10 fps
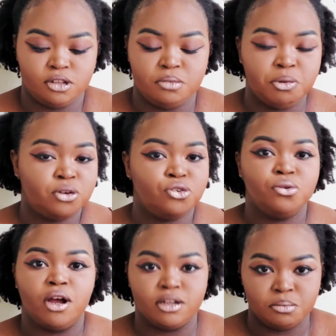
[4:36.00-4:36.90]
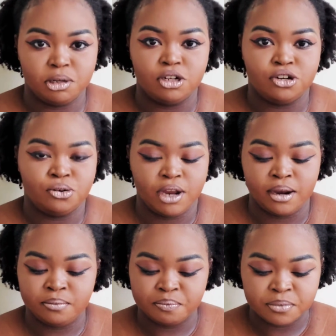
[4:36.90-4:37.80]
Spiritual contemplation,
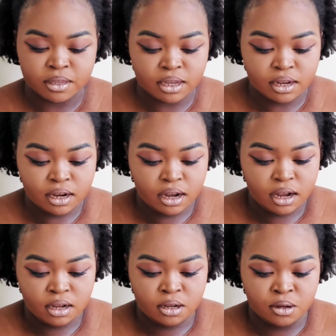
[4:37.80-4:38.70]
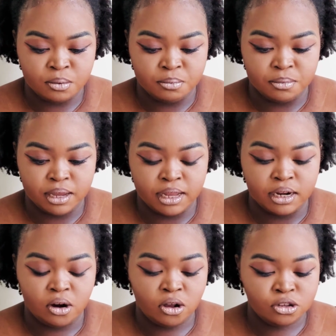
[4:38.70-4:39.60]
okay? And
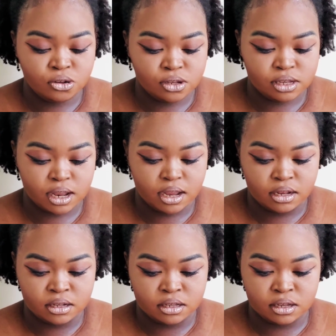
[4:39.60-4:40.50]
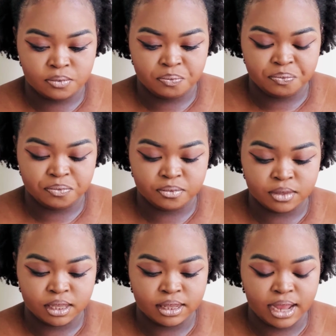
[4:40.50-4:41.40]
it also says
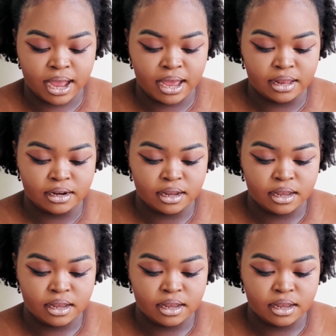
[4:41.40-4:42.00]
that